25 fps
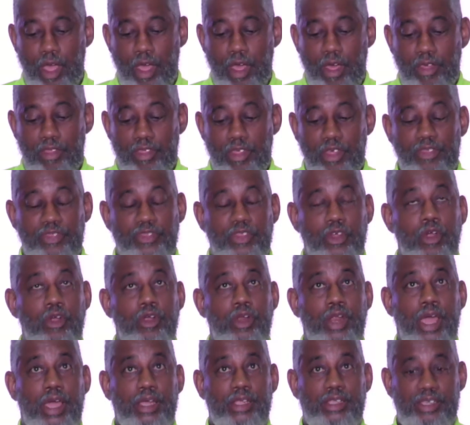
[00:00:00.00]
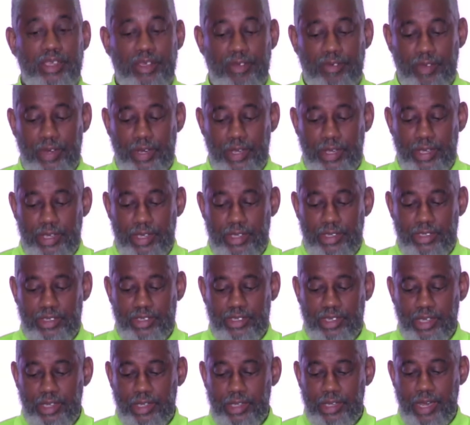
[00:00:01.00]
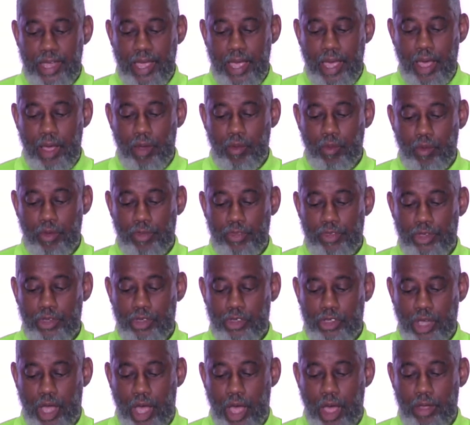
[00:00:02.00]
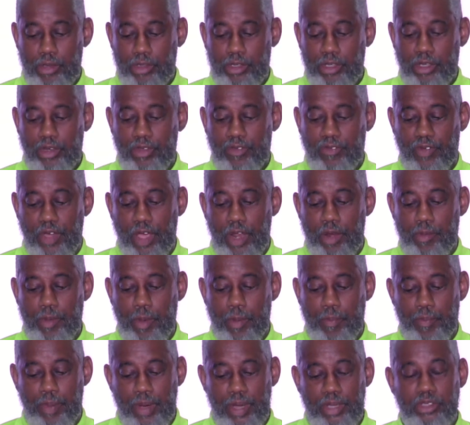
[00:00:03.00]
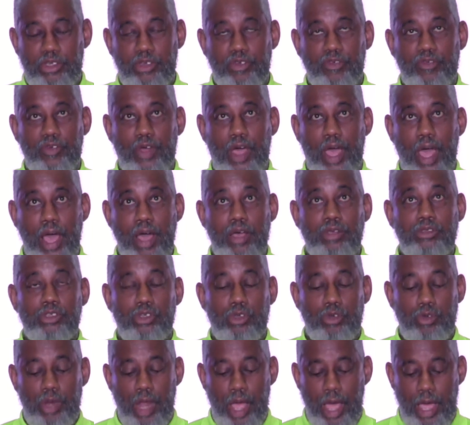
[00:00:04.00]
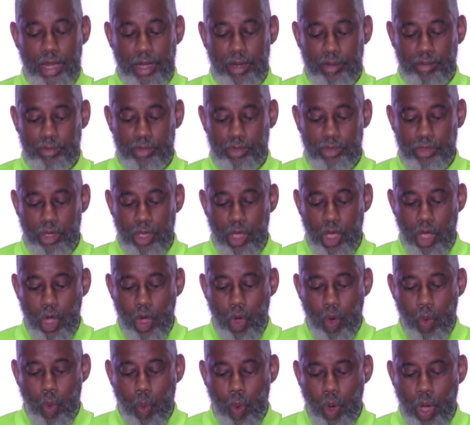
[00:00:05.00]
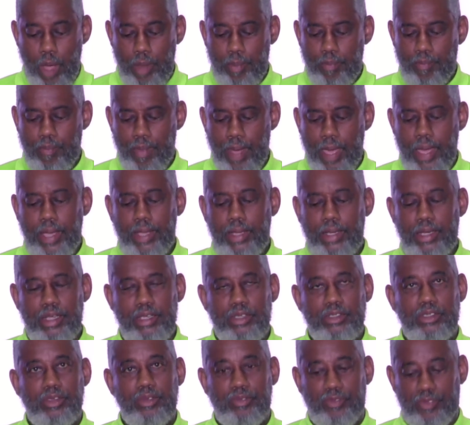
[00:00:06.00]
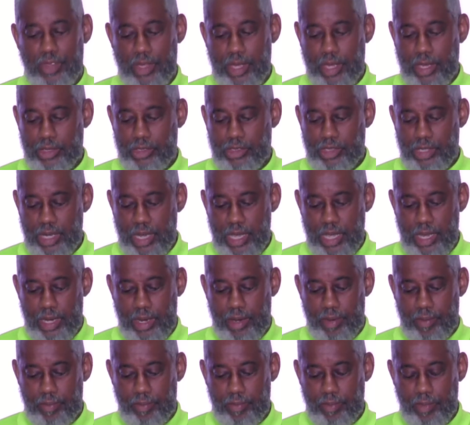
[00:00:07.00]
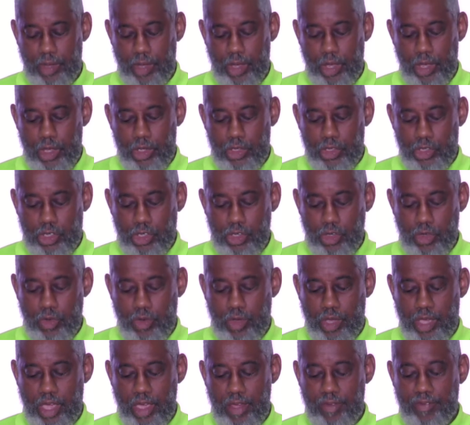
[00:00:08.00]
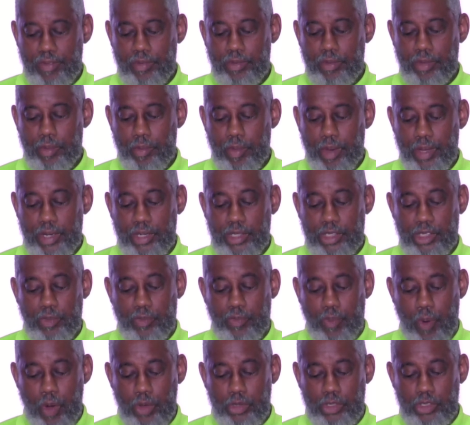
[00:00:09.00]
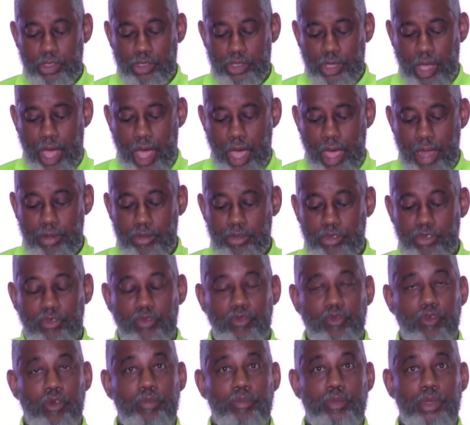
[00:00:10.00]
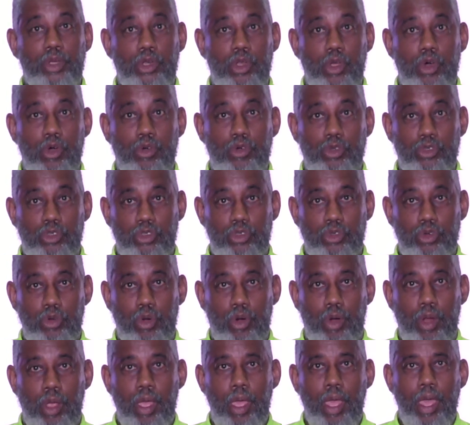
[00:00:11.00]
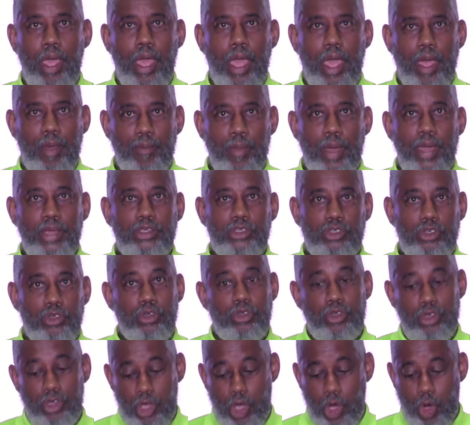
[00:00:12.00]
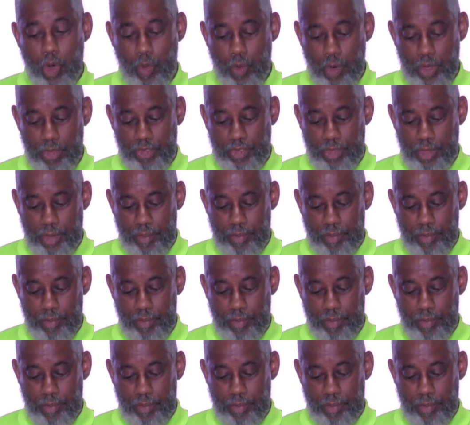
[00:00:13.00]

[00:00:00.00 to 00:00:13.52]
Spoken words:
The third activity, sit down with your child to develop a budget for household items. 1. Make a list of things needed. 2. Give them the money to purchase the items from your local store and make sure you go with them.